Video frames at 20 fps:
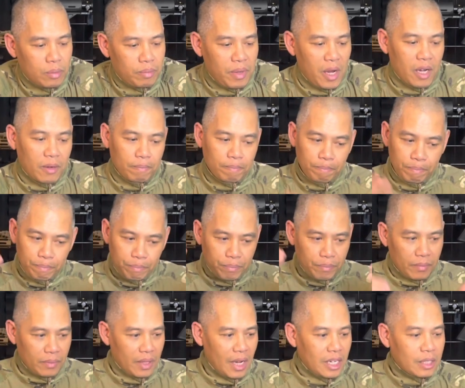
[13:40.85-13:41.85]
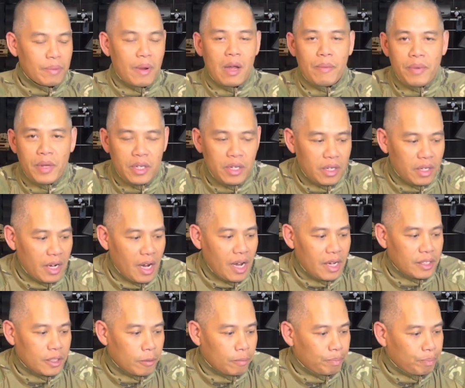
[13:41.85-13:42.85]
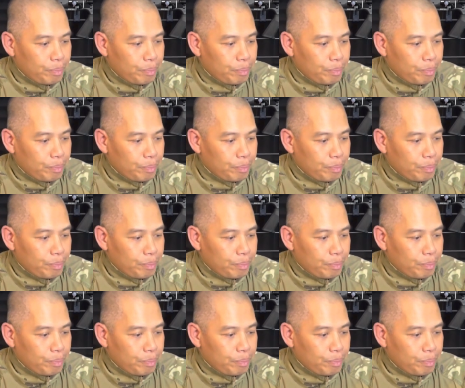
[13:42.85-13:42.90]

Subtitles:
But that's my opinion, guys.